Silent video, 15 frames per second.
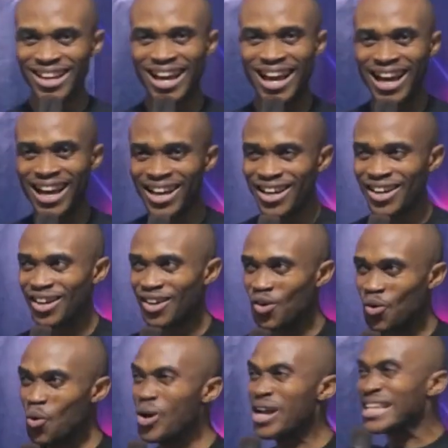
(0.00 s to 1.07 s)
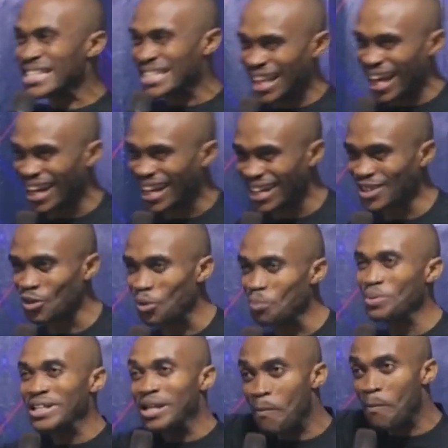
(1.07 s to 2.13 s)
eh? Who is likely to
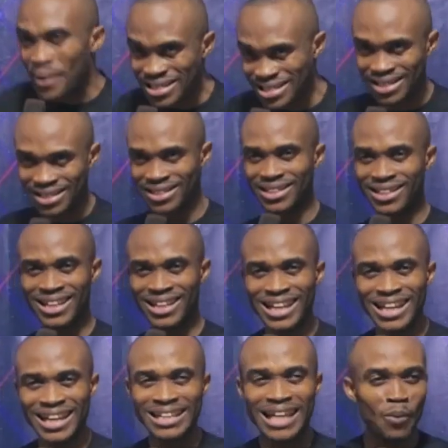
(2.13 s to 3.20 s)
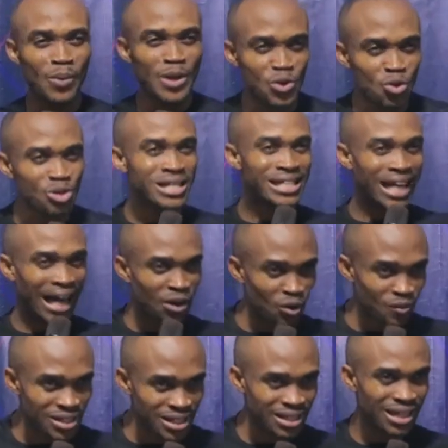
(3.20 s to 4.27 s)
be the person that will do this kind
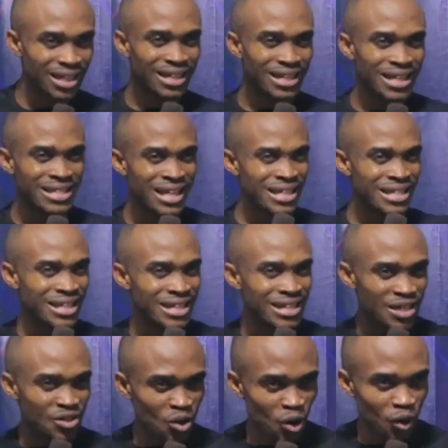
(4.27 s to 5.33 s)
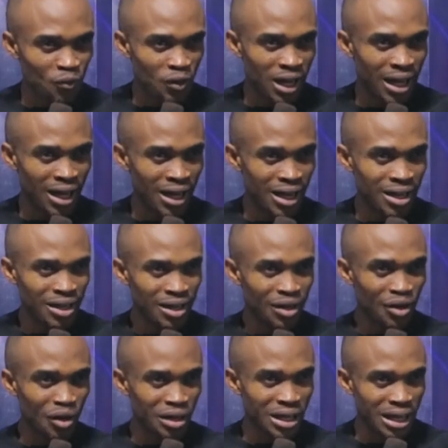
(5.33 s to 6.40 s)
of thing? They say, is he the son of uh, eh,
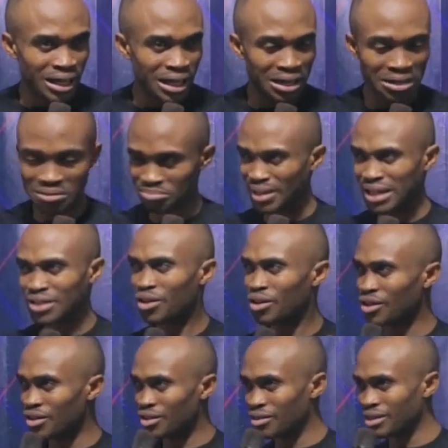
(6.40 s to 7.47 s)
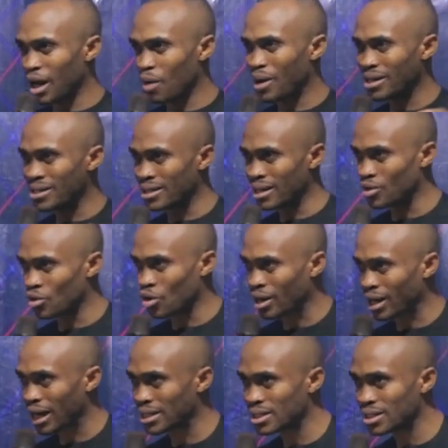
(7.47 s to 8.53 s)
okay, okay? No, no, no. That one is a
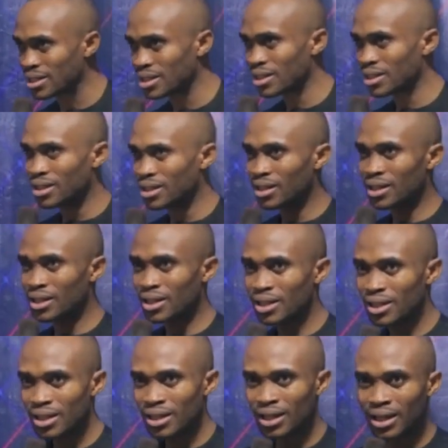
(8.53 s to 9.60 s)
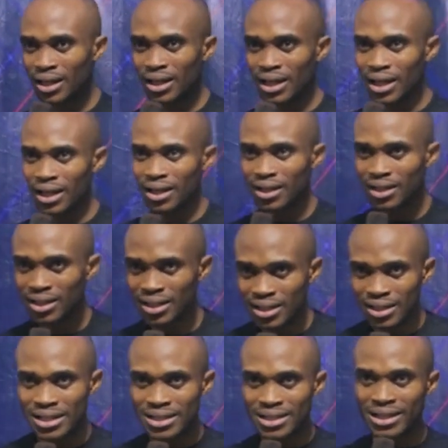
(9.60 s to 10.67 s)
drunkard. Eh?
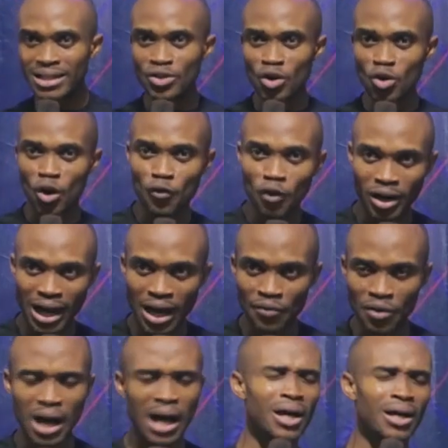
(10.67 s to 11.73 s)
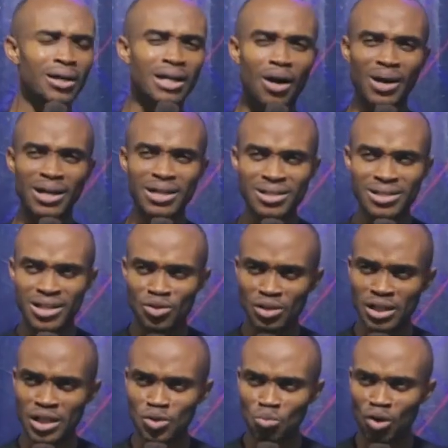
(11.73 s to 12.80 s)
Is he the son of Okav? Ah, that one is a,
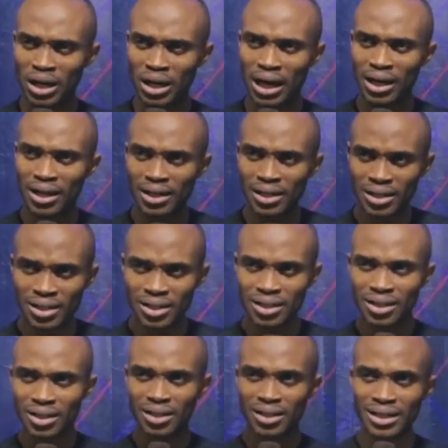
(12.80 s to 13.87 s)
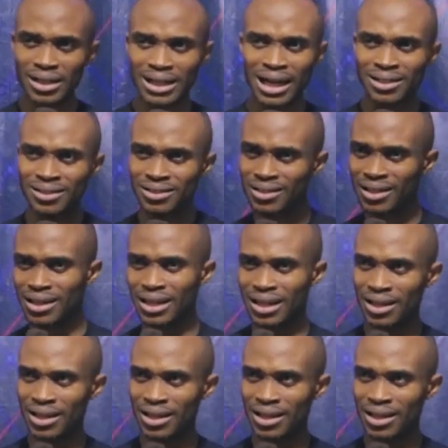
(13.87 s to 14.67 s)
a smoker. He can